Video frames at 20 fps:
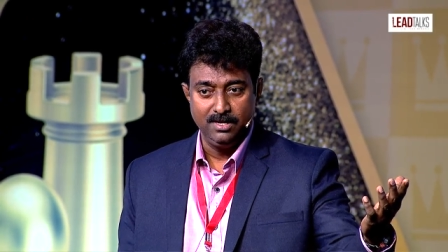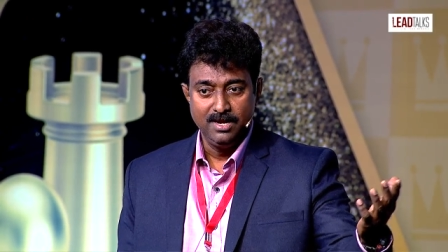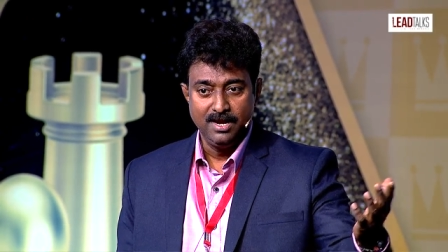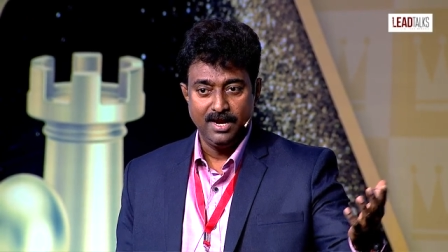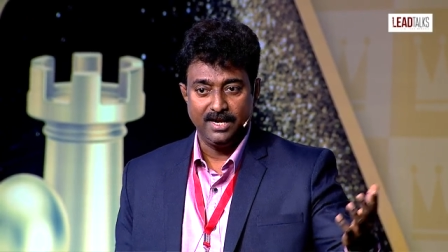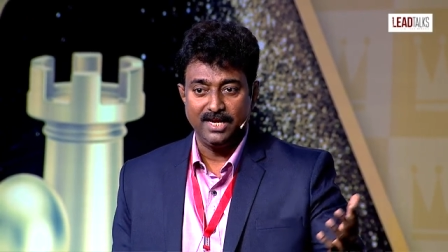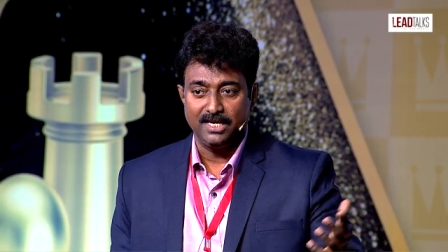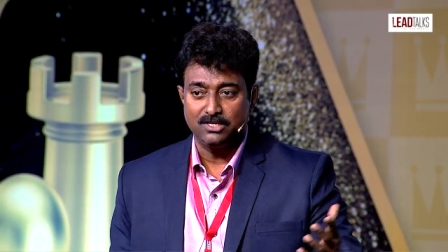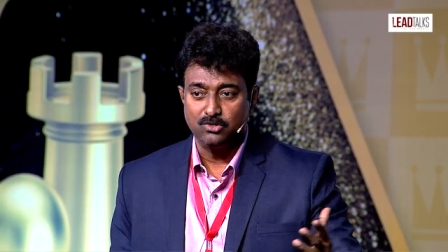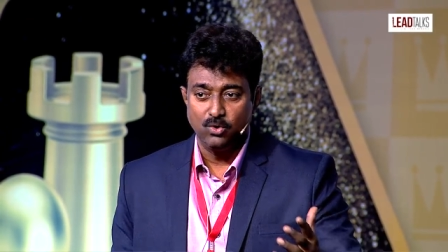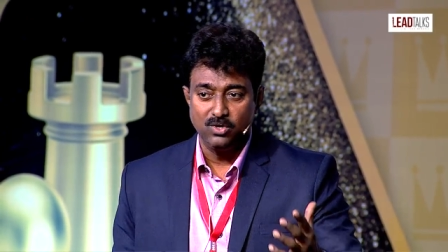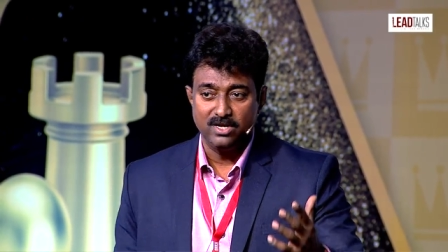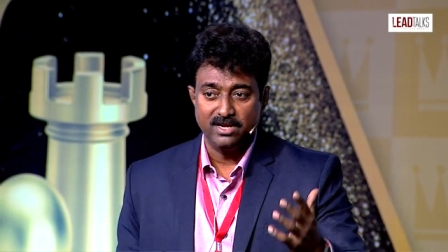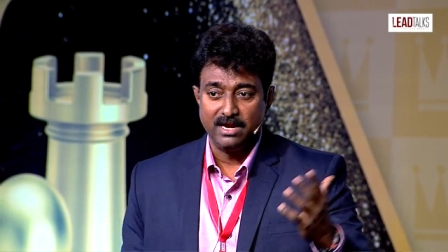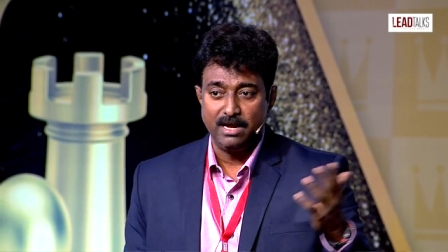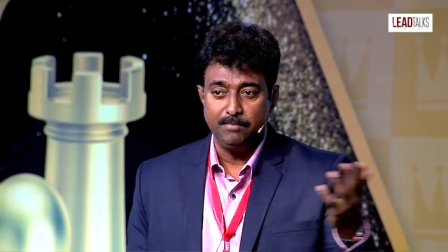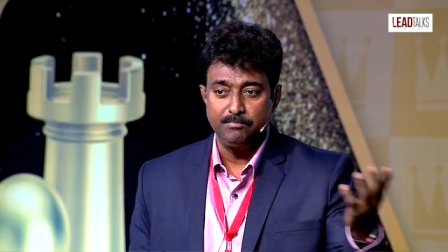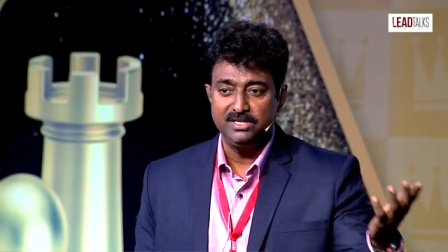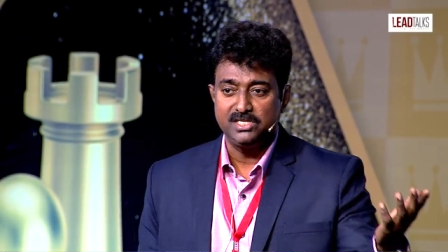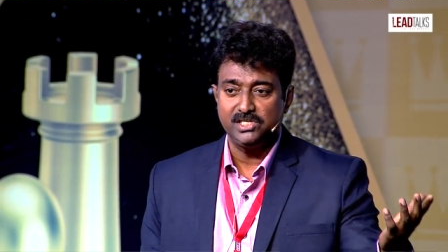and I told her,
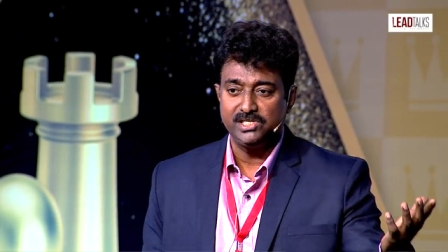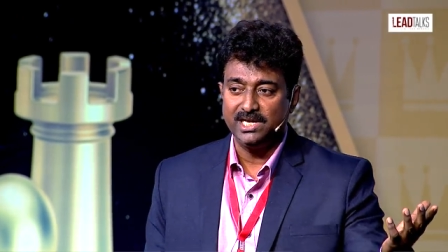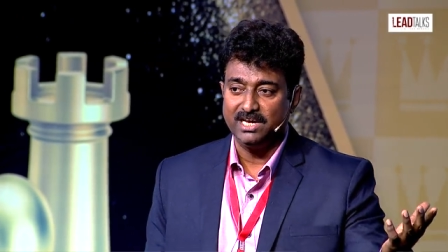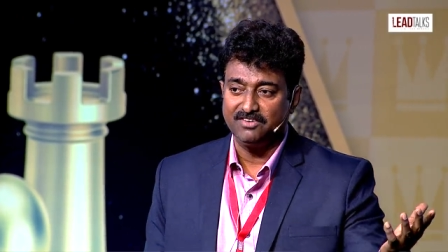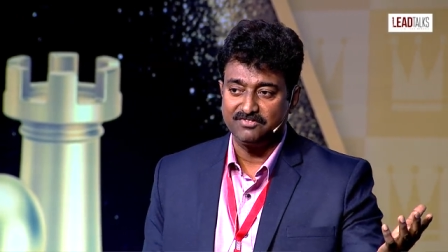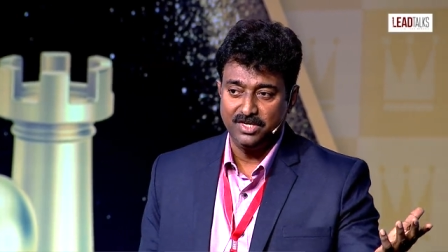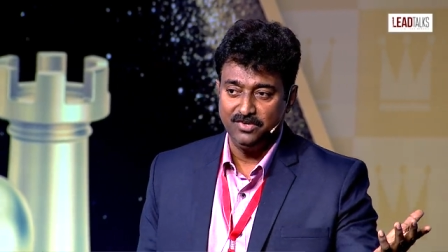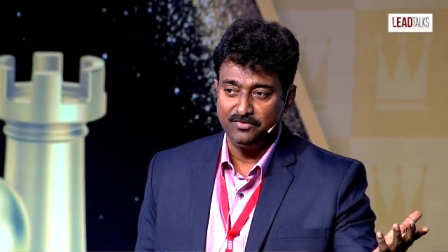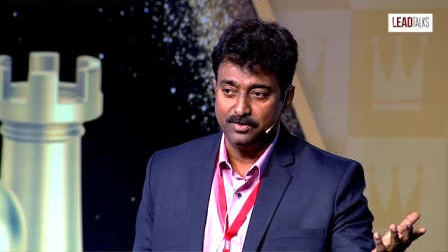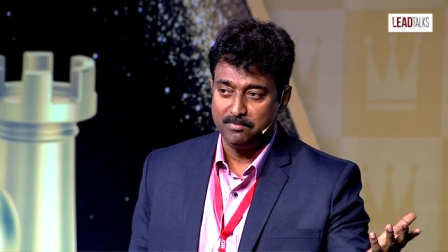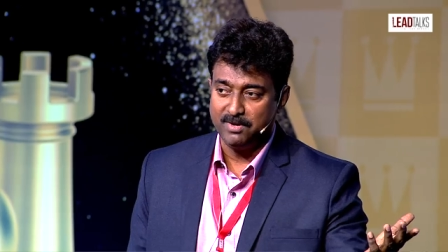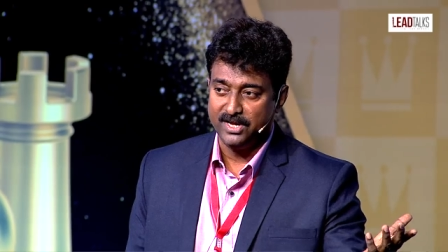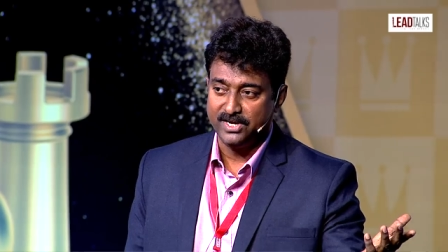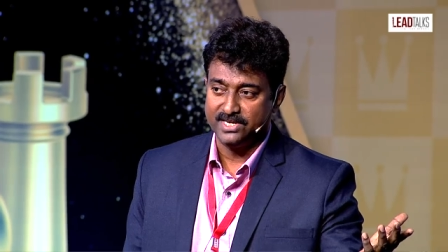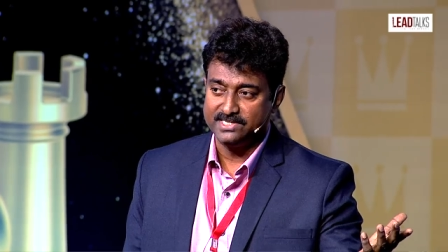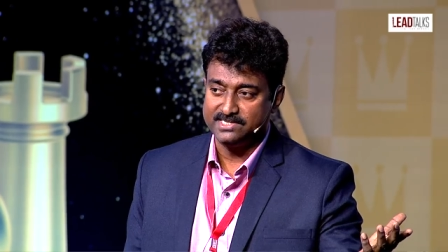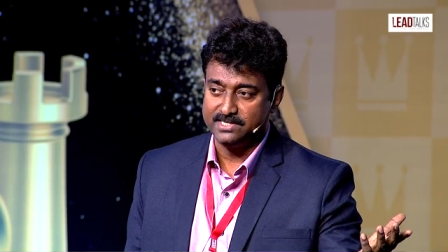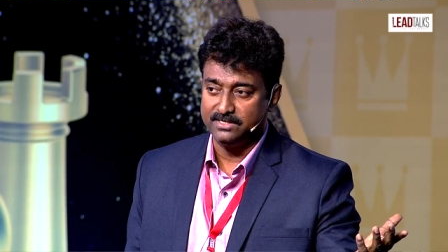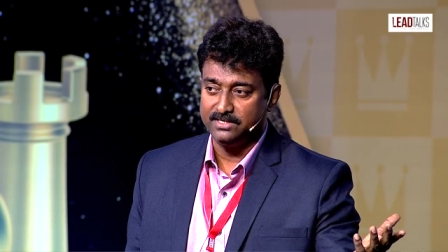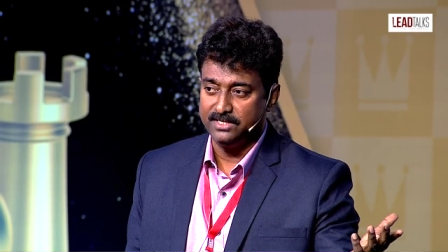Ammachi, I've given my
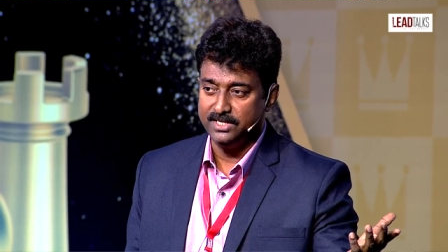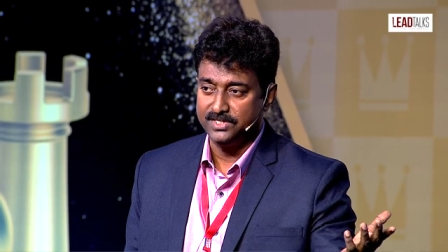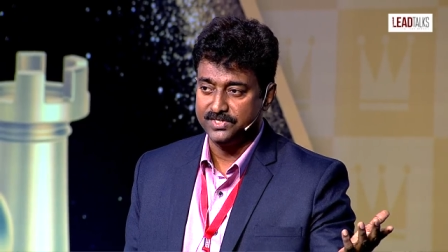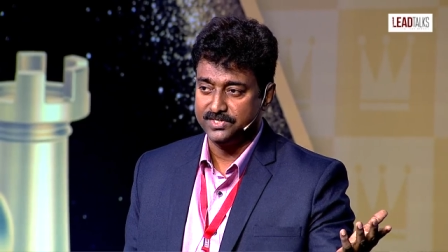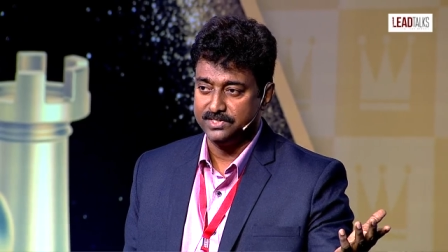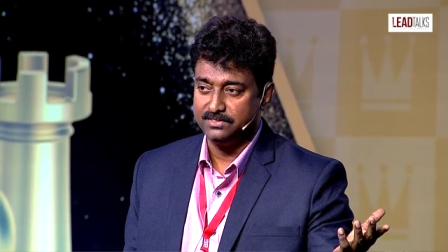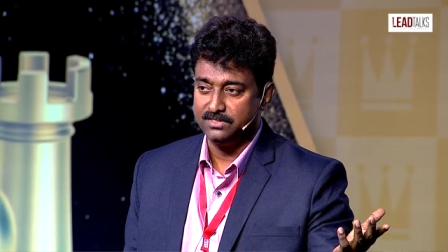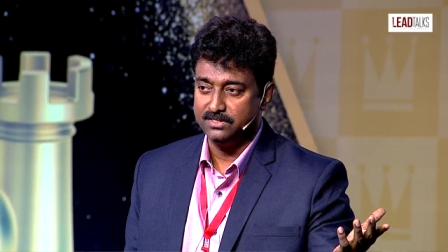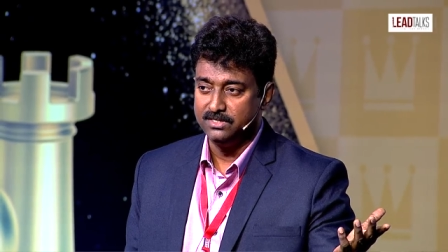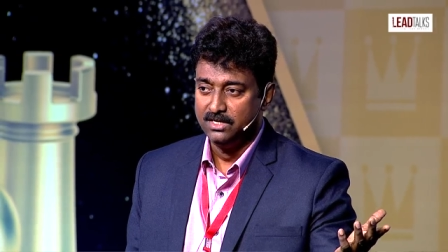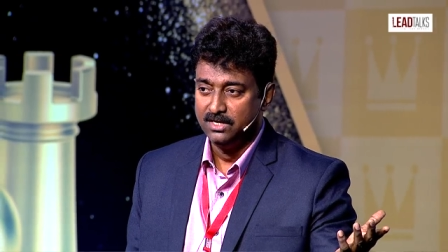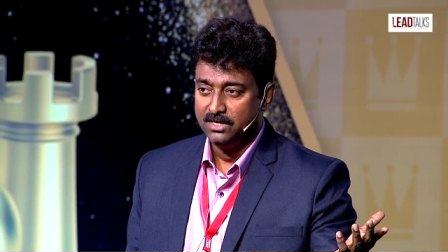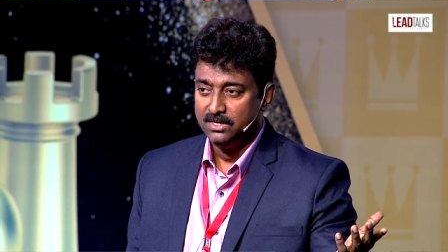resignation.